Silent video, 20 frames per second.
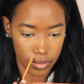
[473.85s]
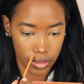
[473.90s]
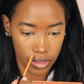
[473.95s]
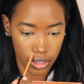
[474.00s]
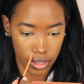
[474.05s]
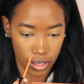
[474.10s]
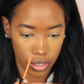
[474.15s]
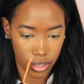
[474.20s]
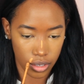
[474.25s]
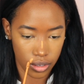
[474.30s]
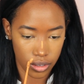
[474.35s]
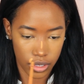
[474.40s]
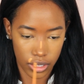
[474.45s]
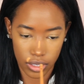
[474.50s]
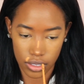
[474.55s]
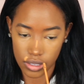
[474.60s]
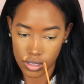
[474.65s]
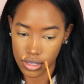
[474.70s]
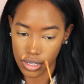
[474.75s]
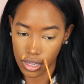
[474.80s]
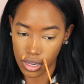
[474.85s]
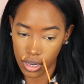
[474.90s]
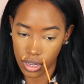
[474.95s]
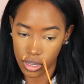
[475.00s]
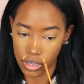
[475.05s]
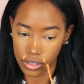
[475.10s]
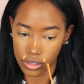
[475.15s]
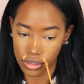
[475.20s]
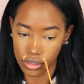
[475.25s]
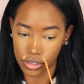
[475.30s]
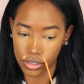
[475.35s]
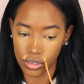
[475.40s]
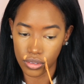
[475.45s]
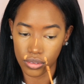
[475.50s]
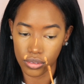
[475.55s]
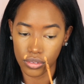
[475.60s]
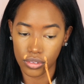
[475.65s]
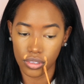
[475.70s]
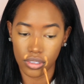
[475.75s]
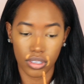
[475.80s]
the areas that I
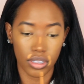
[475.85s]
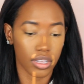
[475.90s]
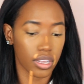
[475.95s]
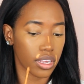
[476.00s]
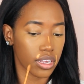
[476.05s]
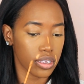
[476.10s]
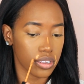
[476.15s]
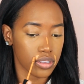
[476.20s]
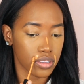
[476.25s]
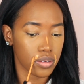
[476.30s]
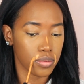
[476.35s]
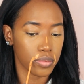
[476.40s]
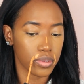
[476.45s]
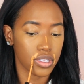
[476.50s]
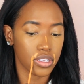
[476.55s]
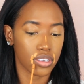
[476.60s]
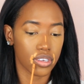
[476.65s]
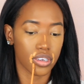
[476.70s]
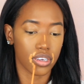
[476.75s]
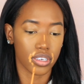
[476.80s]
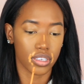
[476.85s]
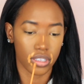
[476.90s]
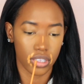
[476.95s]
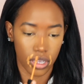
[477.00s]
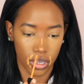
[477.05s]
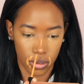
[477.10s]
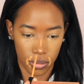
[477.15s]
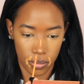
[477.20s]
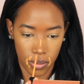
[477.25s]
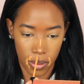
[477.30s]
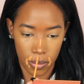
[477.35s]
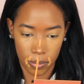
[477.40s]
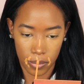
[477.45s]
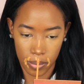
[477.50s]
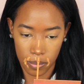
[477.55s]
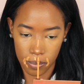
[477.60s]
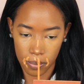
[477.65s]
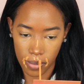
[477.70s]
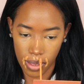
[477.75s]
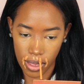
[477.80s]
don't like to be dark, like around
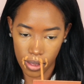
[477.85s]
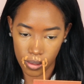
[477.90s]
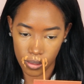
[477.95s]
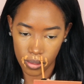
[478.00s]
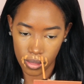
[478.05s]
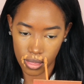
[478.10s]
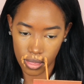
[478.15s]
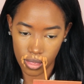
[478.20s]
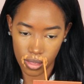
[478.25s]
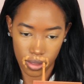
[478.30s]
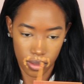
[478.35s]
my mouth,